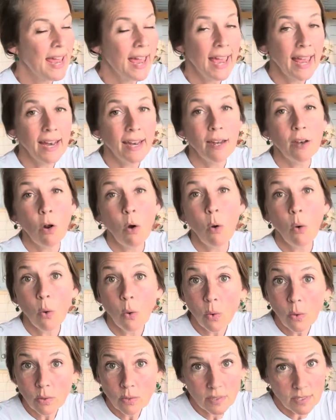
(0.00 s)
and it
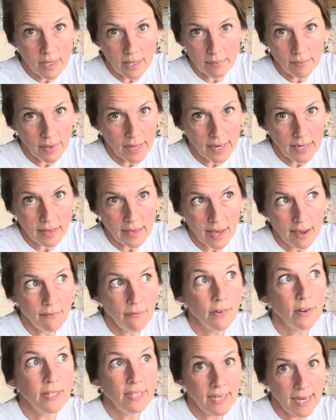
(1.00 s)
holds them like that
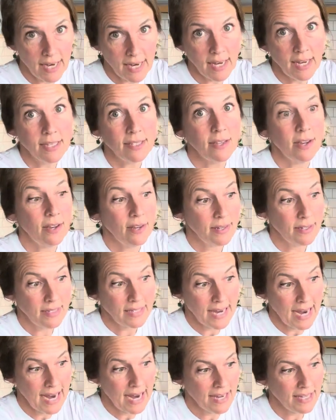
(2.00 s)
for days on
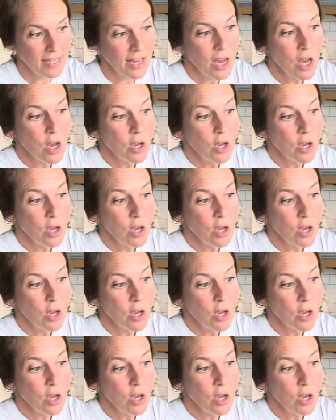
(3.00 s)
days.